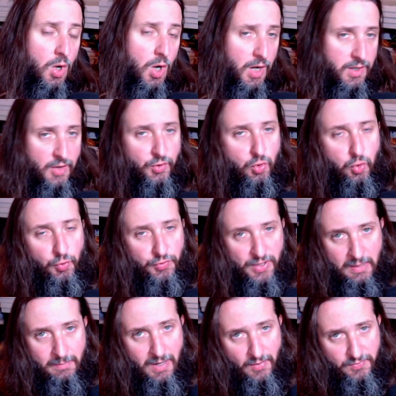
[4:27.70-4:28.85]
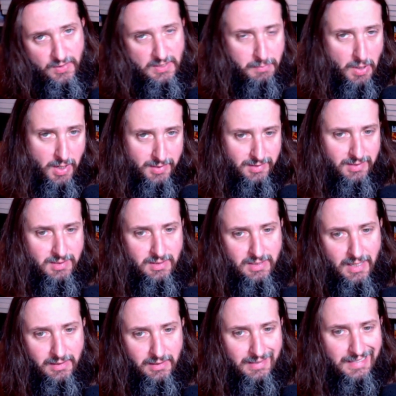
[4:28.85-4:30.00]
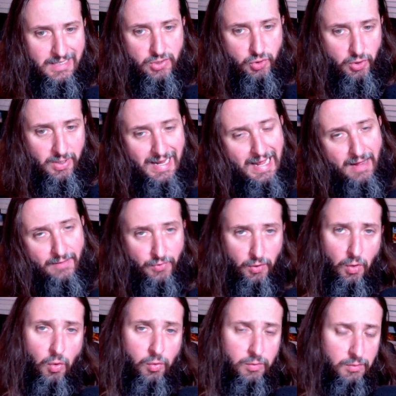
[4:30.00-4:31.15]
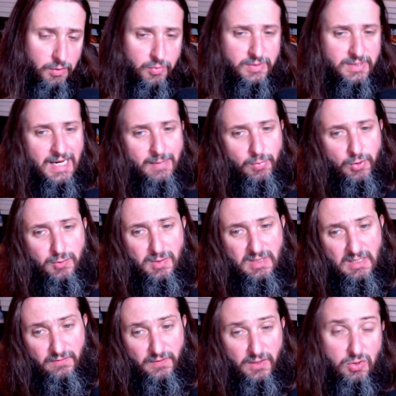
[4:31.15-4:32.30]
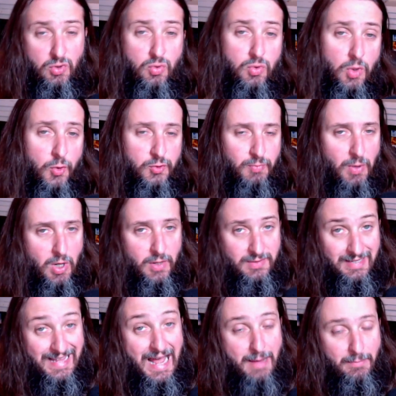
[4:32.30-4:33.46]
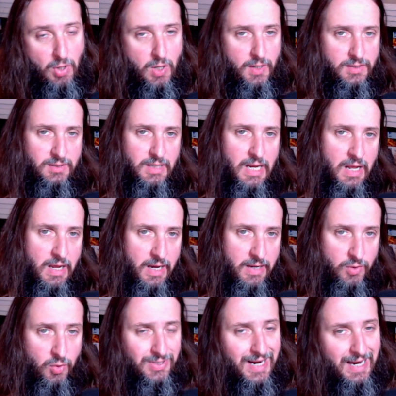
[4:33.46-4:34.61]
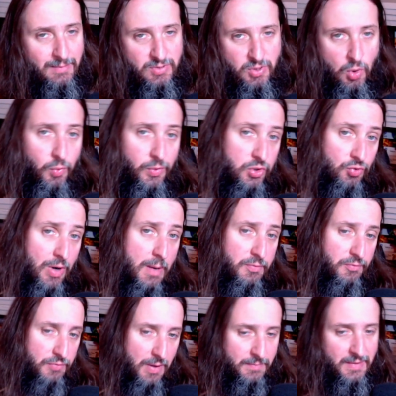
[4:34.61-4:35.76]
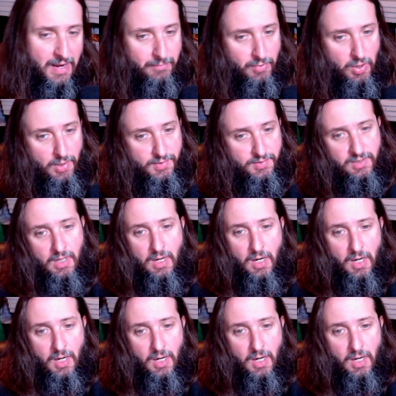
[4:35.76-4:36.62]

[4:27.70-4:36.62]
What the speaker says: Another cool thing about these bosses is that they each are going to have their own loot table specific to that boss, and those items can only drop from that boss.